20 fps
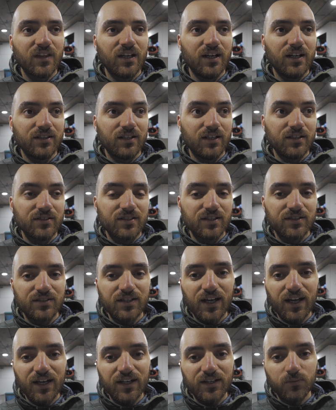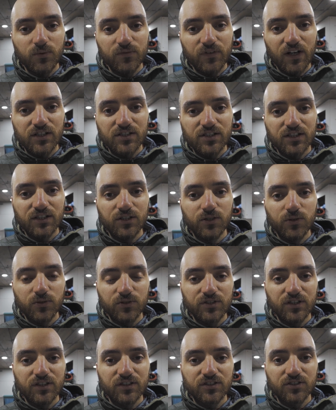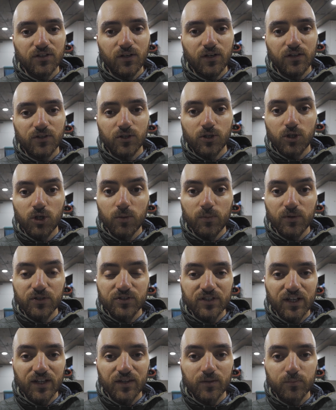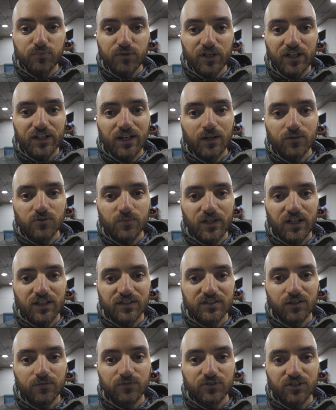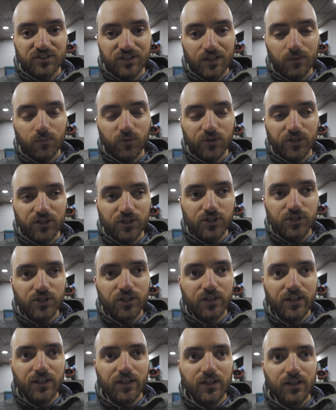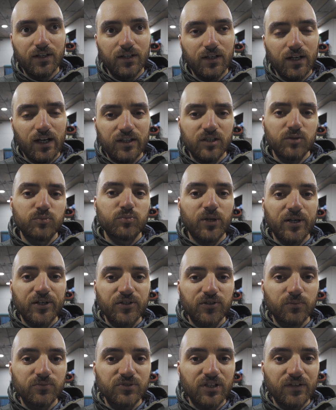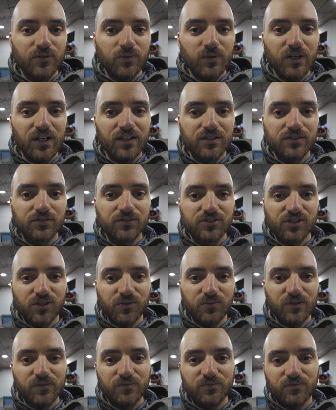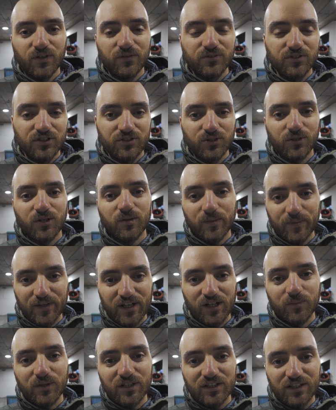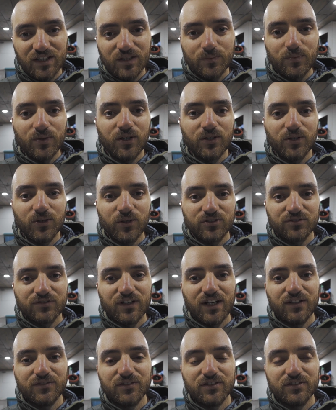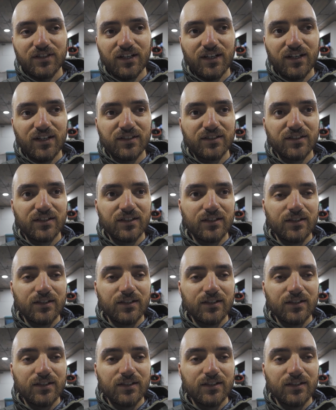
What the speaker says: And then today, we've actually looked inside the cupboard to get the bread out to make ourselves a sandwich. And there's breadcrumbs everywhere, so we've obviously dug a little bit deeper and looked around in there,